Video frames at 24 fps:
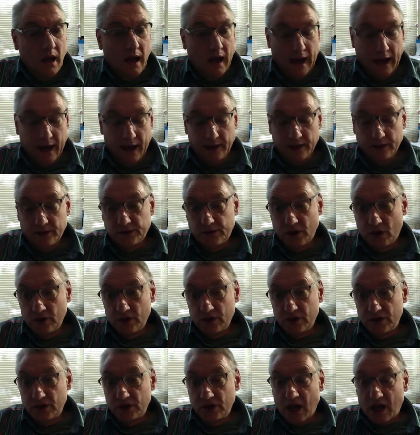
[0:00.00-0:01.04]
And so
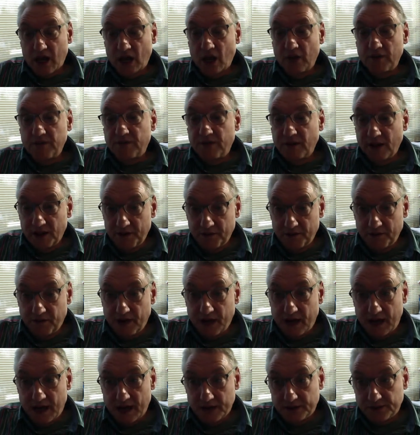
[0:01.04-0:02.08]
this is going to go fairly
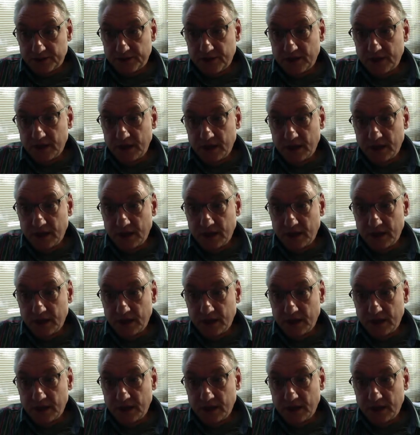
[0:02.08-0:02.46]
fast.